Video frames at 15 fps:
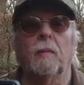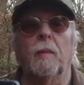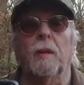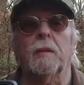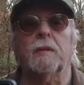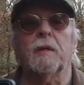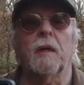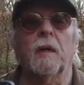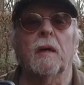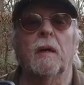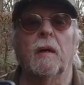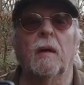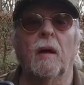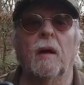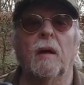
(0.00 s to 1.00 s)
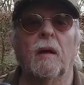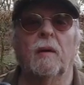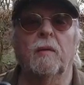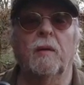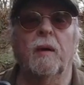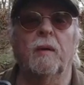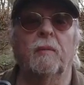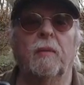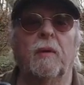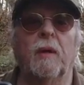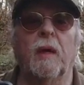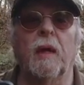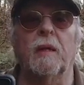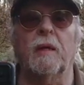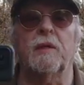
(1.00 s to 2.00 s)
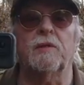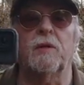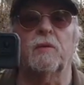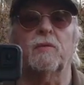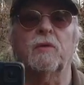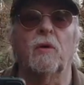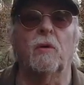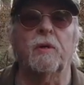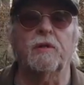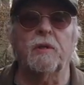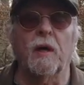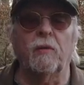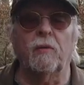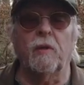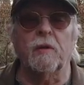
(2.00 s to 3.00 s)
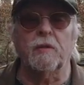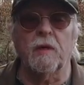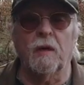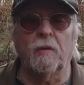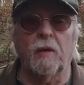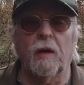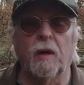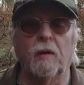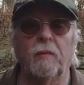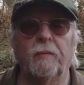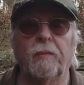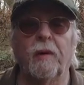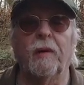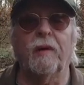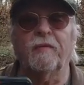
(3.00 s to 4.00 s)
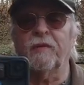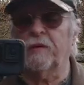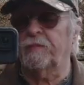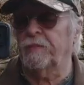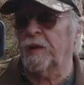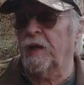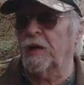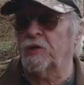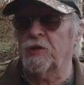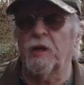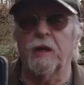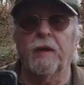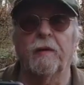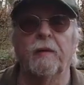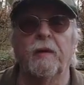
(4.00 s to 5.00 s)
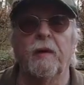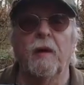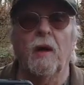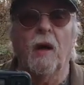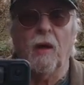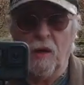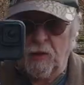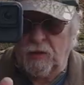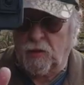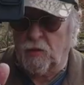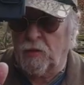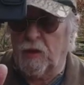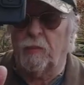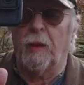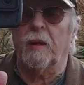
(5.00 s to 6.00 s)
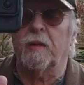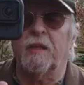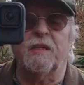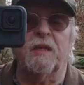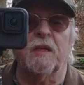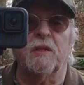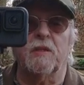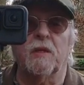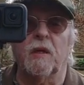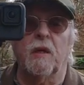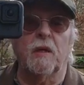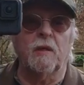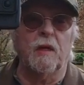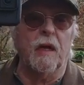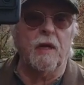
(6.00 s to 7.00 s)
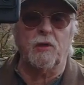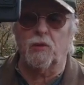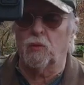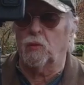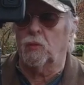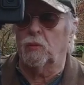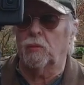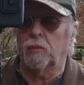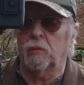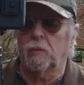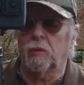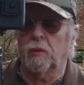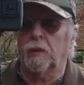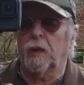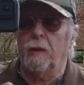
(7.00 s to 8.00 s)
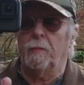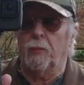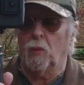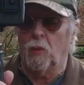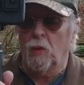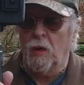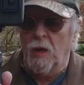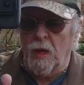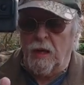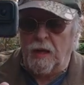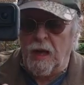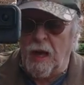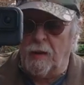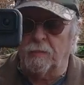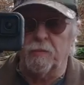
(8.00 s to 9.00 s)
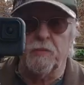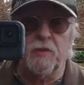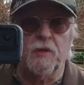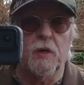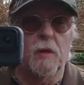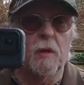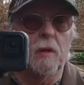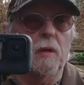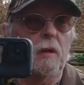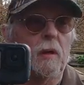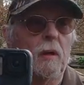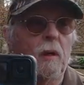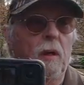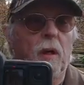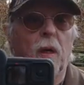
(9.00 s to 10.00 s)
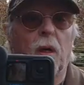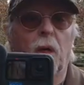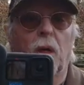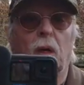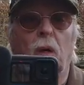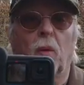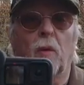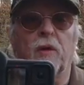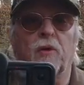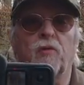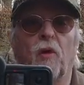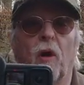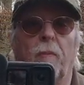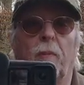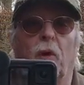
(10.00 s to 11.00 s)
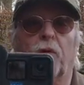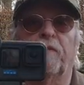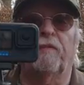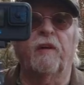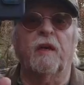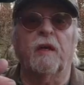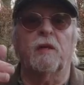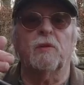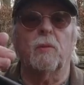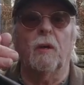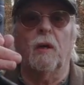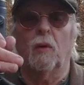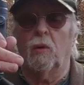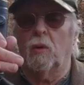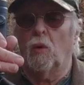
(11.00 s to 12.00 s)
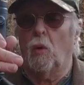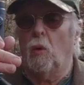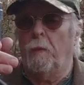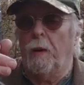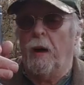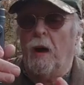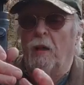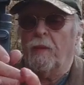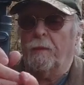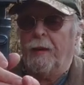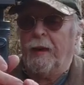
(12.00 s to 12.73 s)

but uh, uh, you, you, get these new toys, don't you? So, you know, yeah, occasionally. Uh, uh, the good thing about this is the, the actual gimbal comes with a tripod feet as well. All part of the